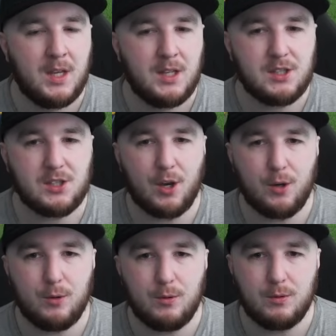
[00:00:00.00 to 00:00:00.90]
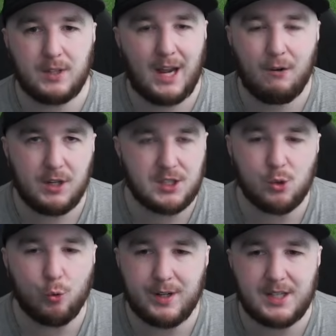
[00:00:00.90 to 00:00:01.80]
So Karius has
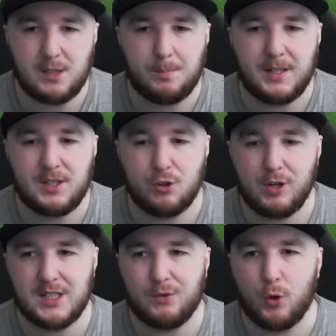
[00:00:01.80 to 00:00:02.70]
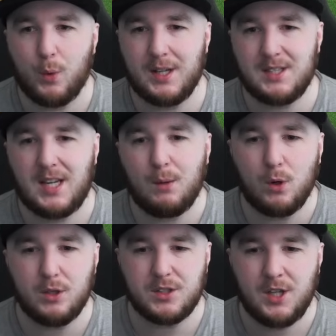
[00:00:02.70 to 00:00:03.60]
already submitted a transfer request. He
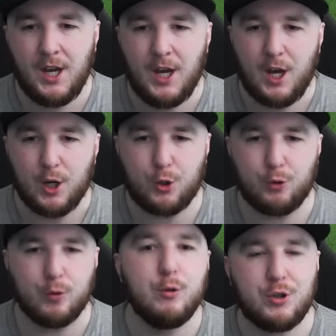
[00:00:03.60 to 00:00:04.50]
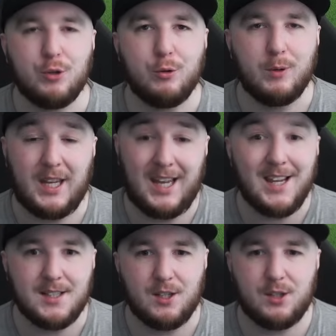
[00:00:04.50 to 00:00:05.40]
was a crucial... He
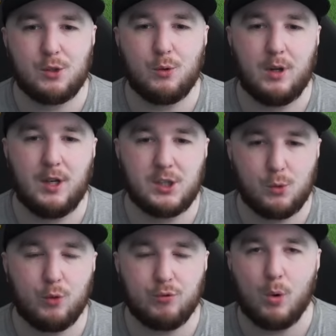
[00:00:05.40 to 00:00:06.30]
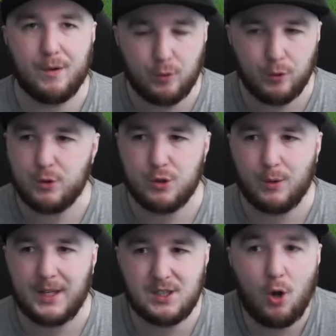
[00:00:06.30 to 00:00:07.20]
is a squad role of crucial.
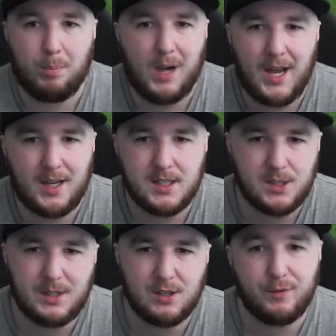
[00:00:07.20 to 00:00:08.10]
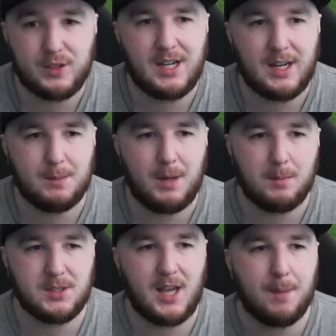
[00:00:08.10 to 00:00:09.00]
He's not playing, so he's obviously going to be
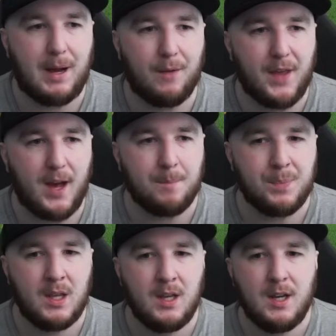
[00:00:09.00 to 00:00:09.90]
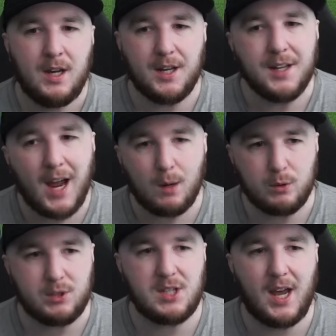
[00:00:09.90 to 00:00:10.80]
upset about that. Anang
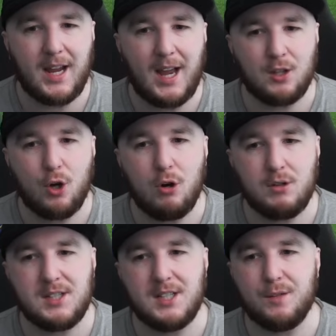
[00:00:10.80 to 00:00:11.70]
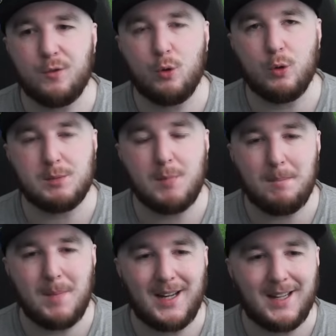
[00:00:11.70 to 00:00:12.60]
will stay, and Cox is, of course, my
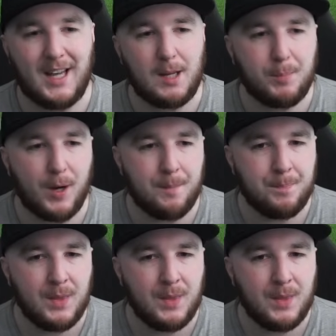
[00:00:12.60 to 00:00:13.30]
main keeper.